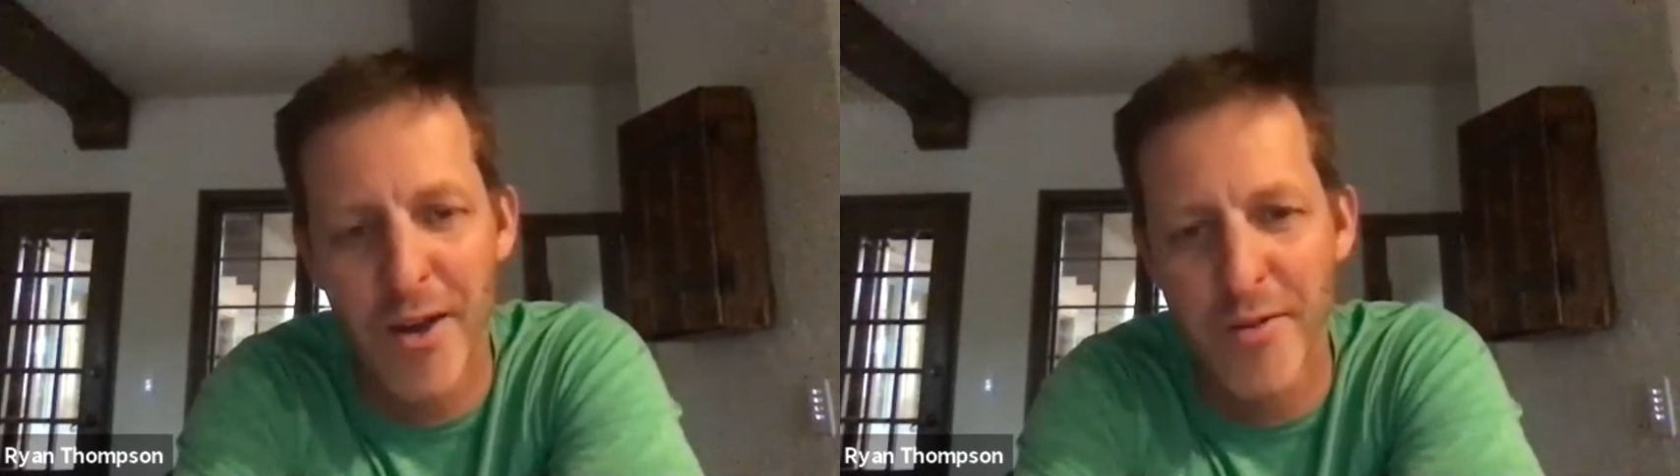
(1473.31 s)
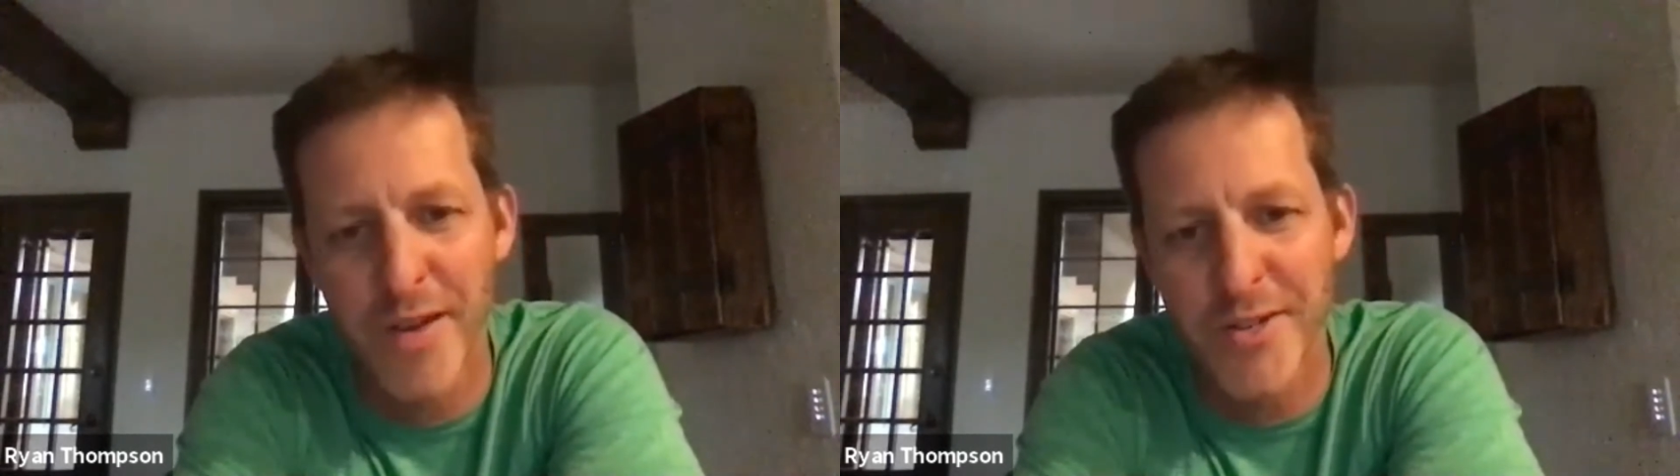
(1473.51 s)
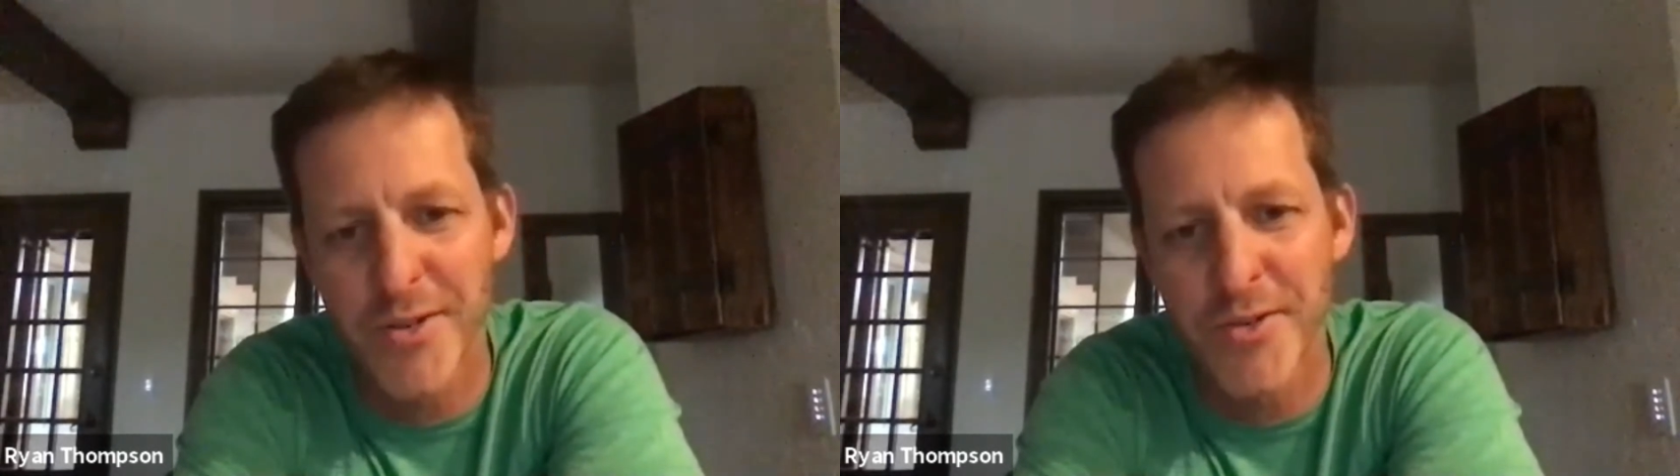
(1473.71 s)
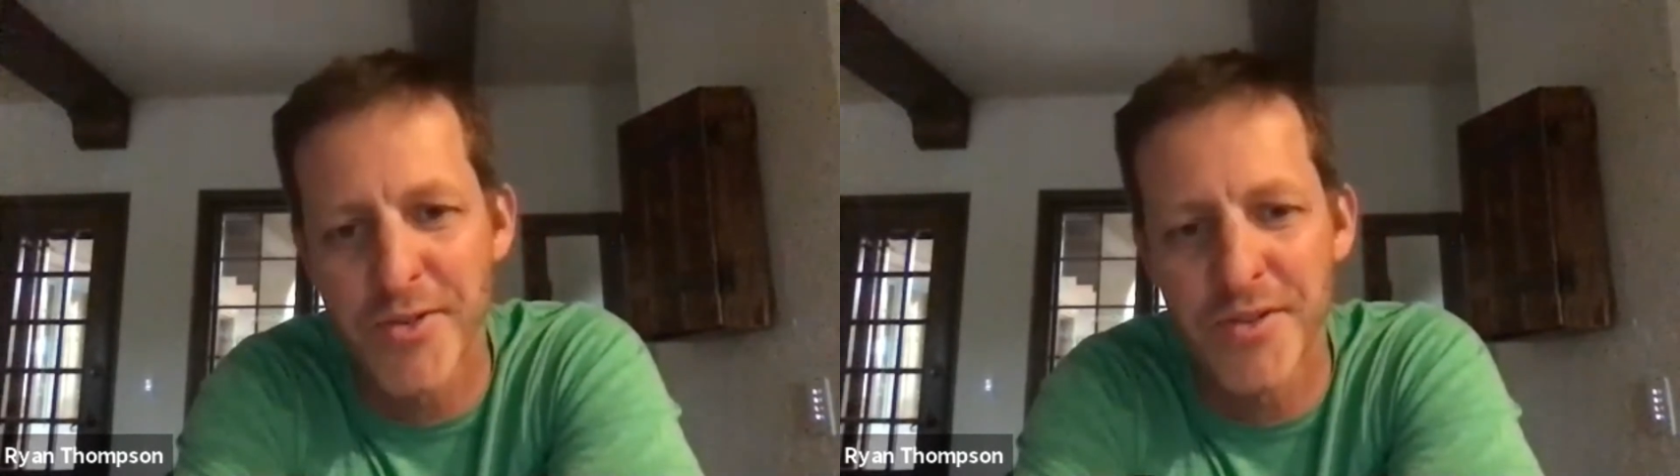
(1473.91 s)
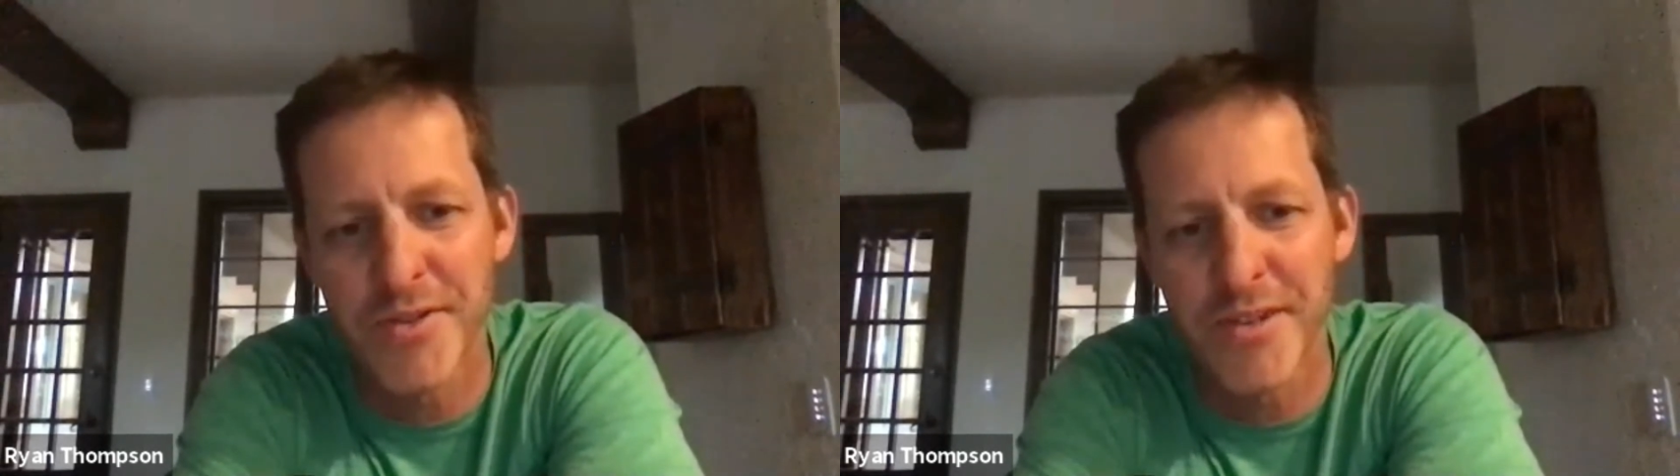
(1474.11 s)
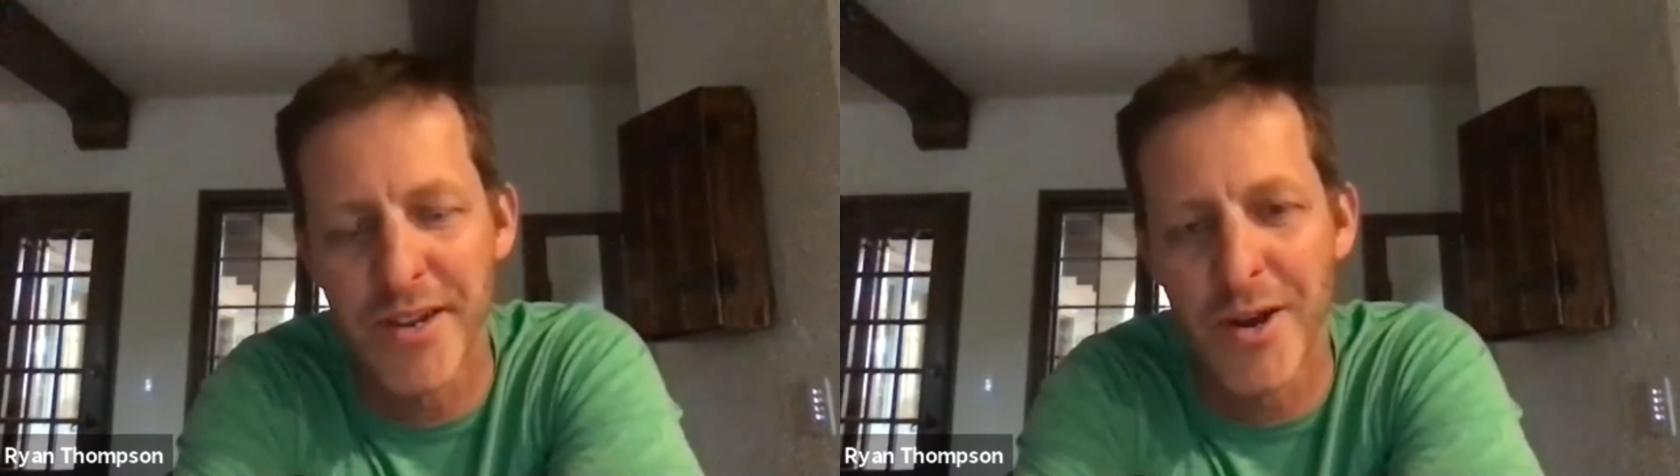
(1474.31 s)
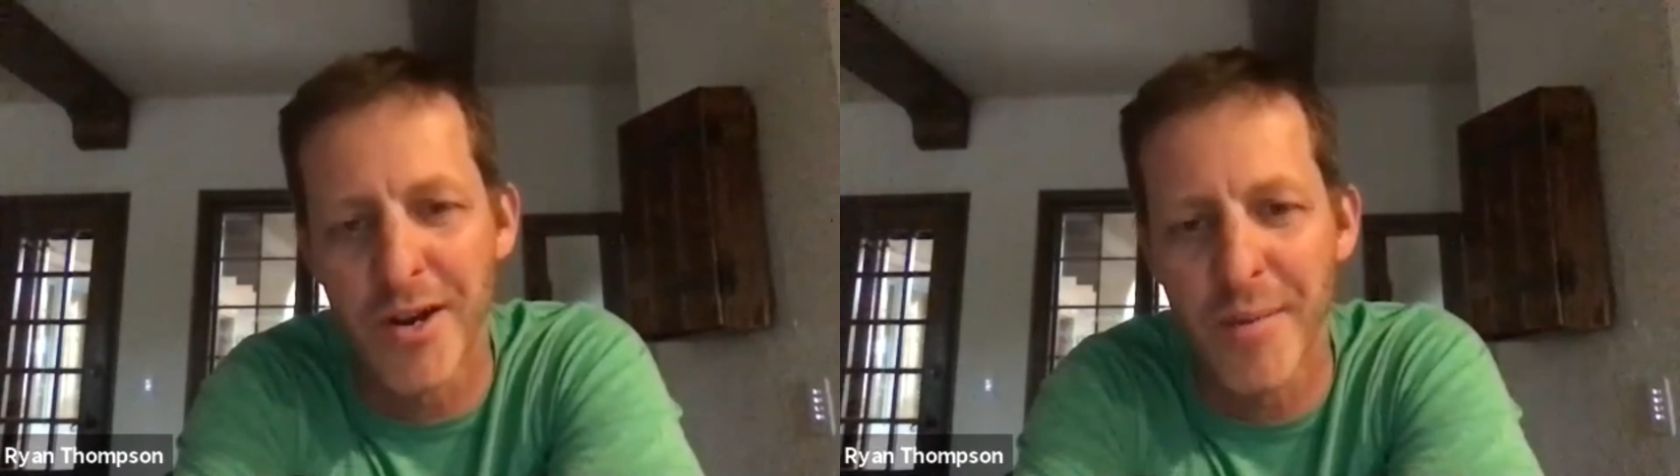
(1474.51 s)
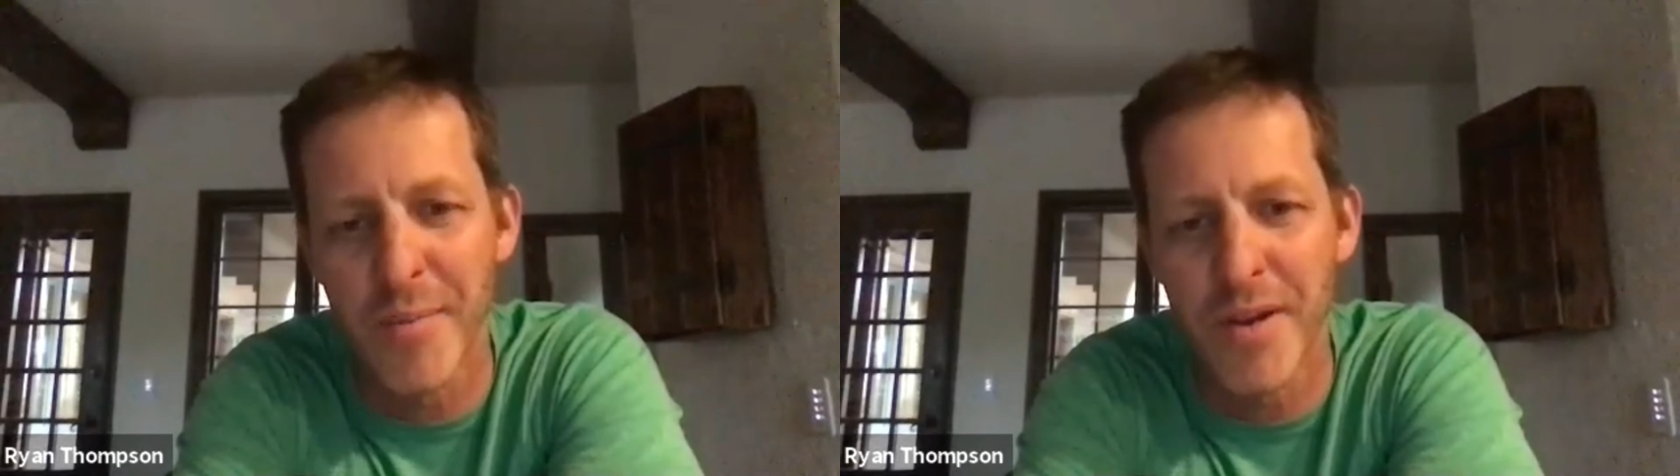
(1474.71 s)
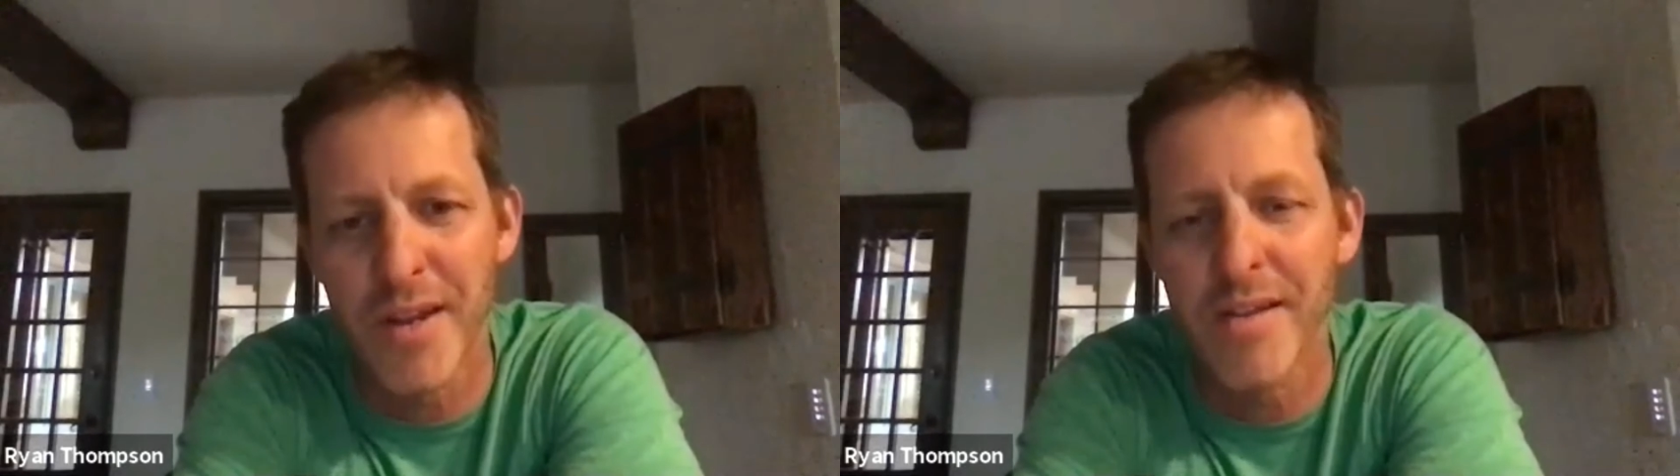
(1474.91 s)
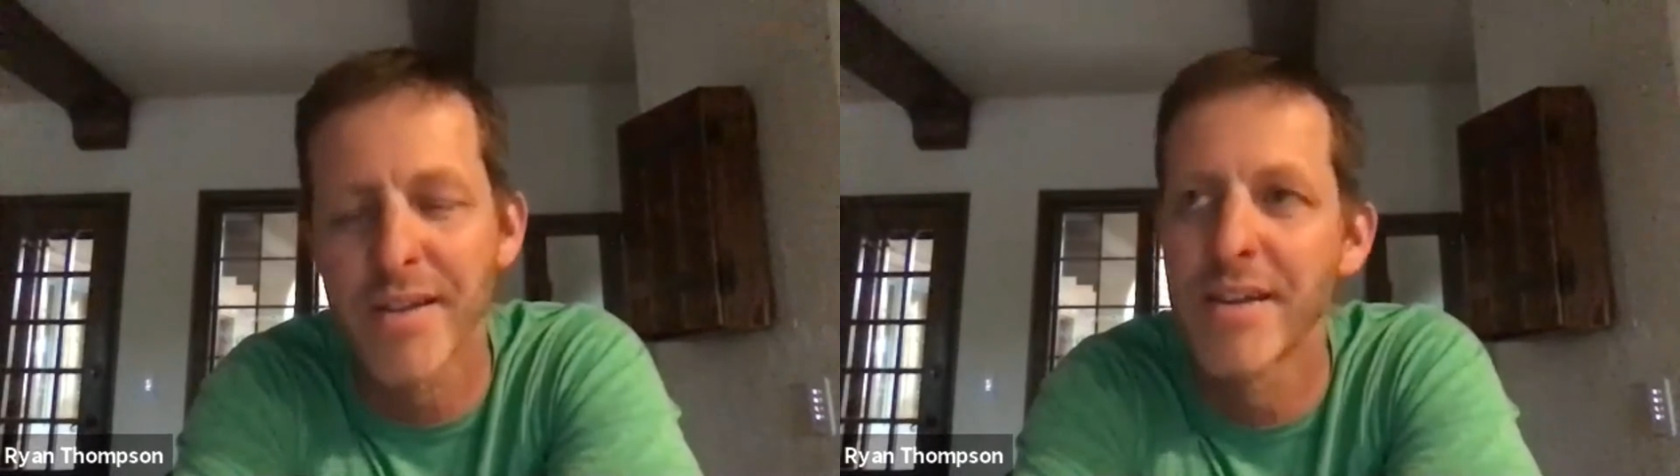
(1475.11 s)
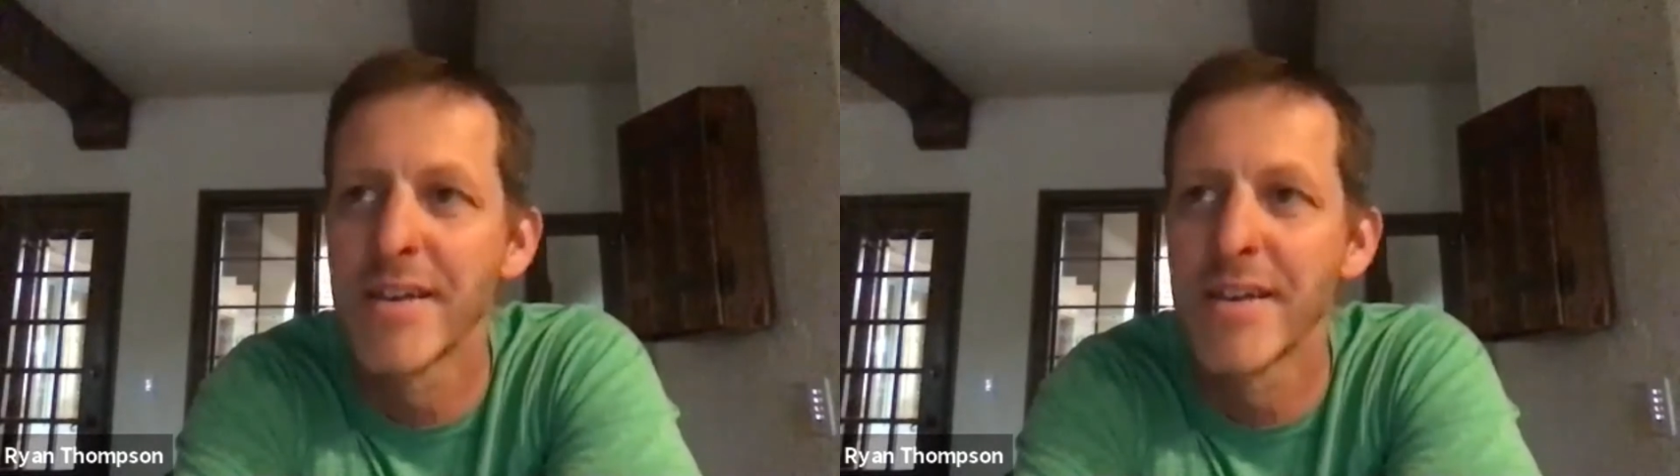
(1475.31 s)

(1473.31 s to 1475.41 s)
investors in our company.